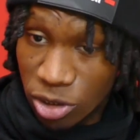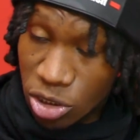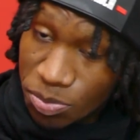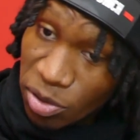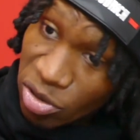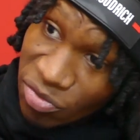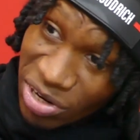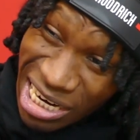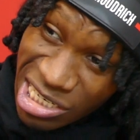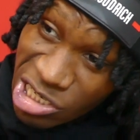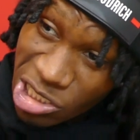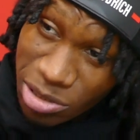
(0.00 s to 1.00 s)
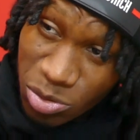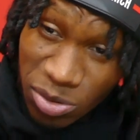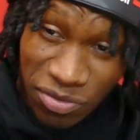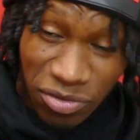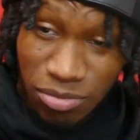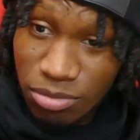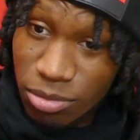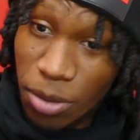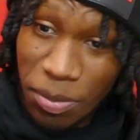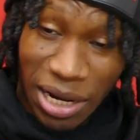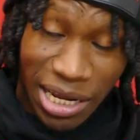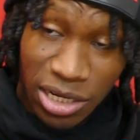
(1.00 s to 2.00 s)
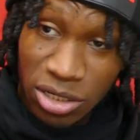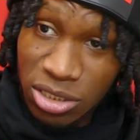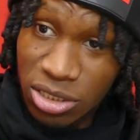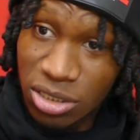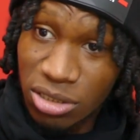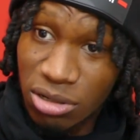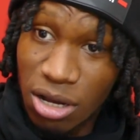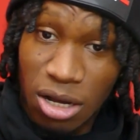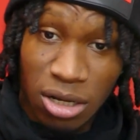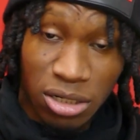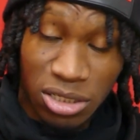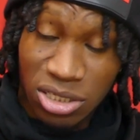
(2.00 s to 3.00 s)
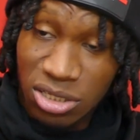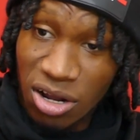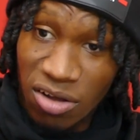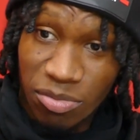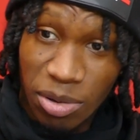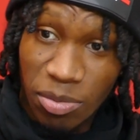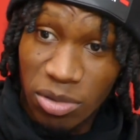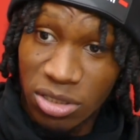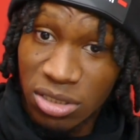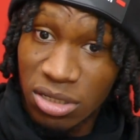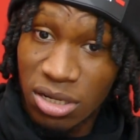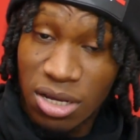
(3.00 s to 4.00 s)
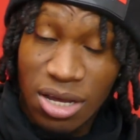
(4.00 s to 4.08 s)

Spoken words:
just building relationships with the players, the staff members.